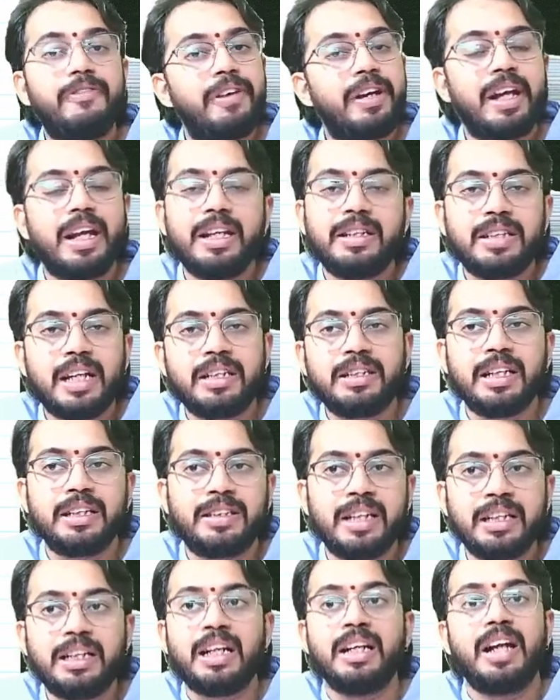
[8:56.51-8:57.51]
research
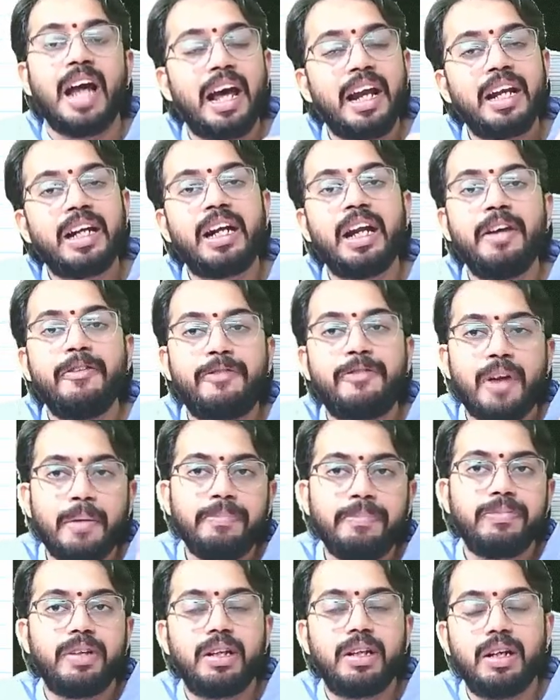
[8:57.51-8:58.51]
asset directly
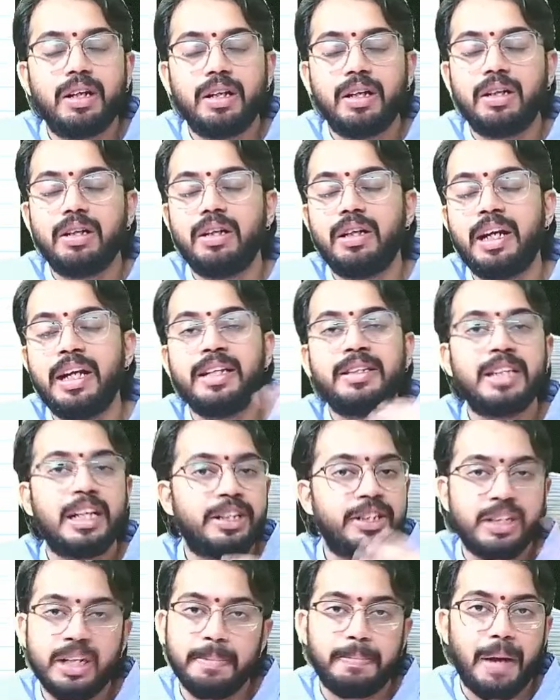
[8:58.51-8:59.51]
from research
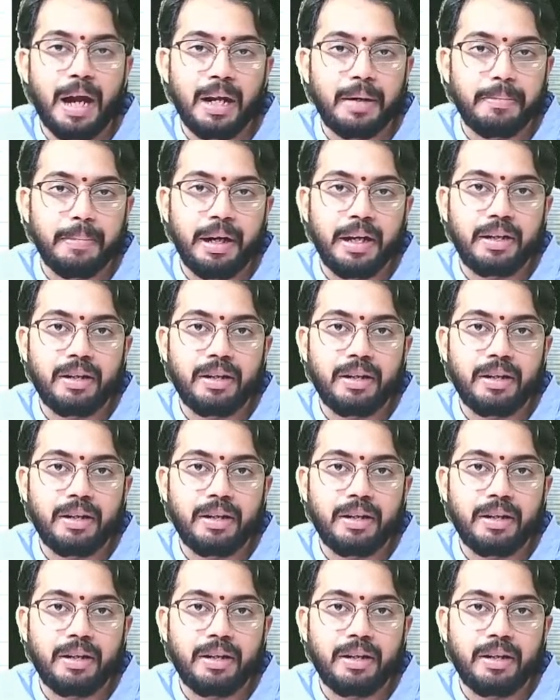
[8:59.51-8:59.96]
department.